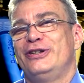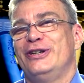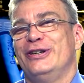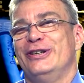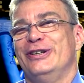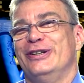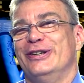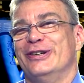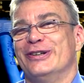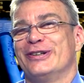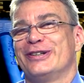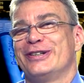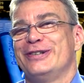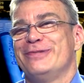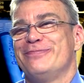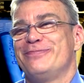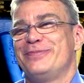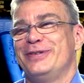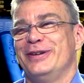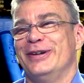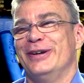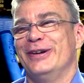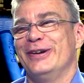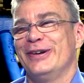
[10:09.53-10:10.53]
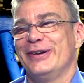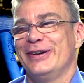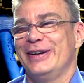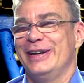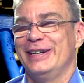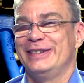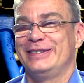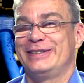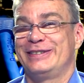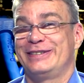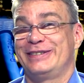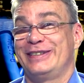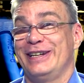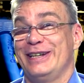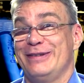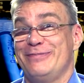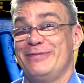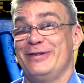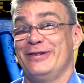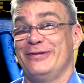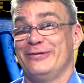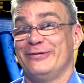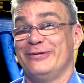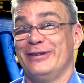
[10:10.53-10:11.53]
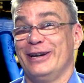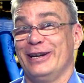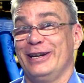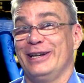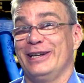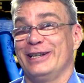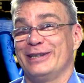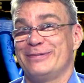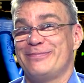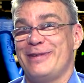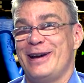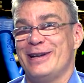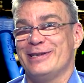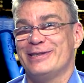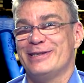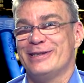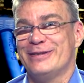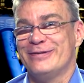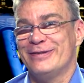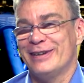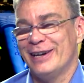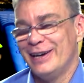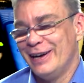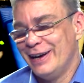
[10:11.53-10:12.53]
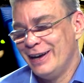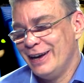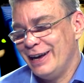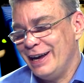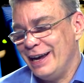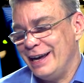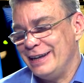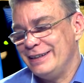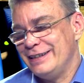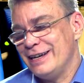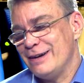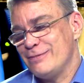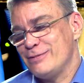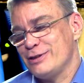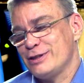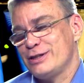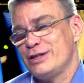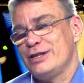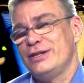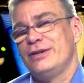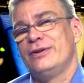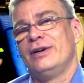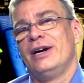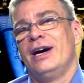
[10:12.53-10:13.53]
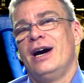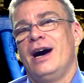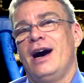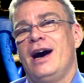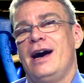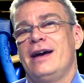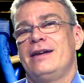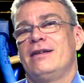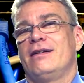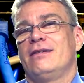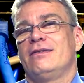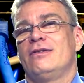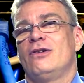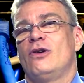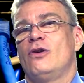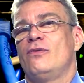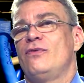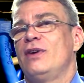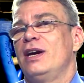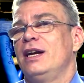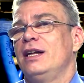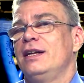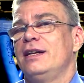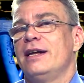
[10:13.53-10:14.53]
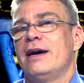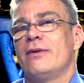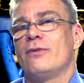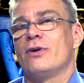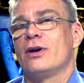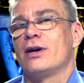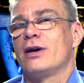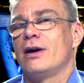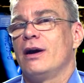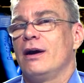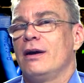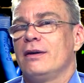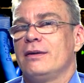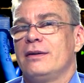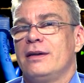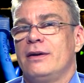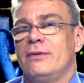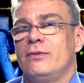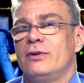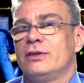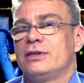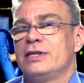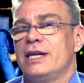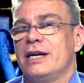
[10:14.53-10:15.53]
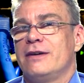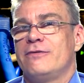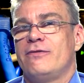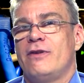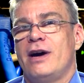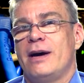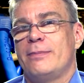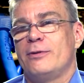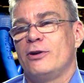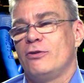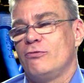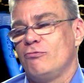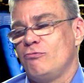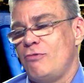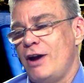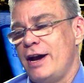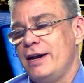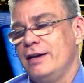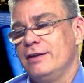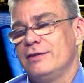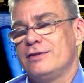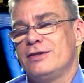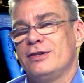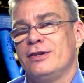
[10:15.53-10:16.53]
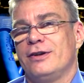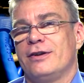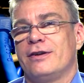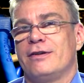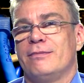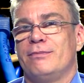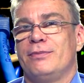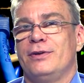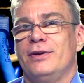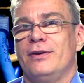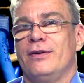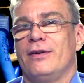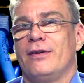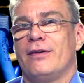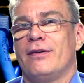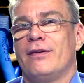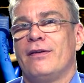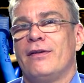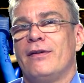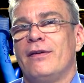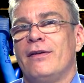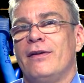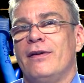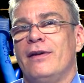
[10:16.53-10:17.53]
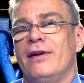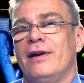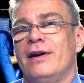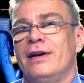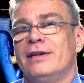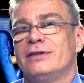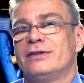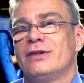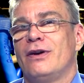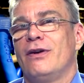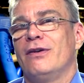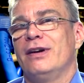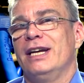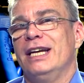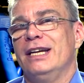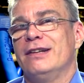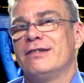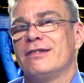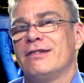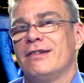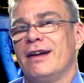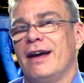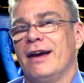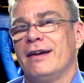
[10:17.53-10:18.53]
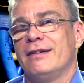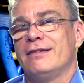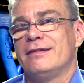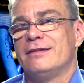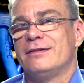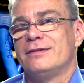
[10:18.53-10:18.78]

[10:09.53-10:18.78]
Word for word: to your computer, it's going to be really expensive. And number two, I don't know of any network card that will take fiber right into your computer. It's all Ethernet.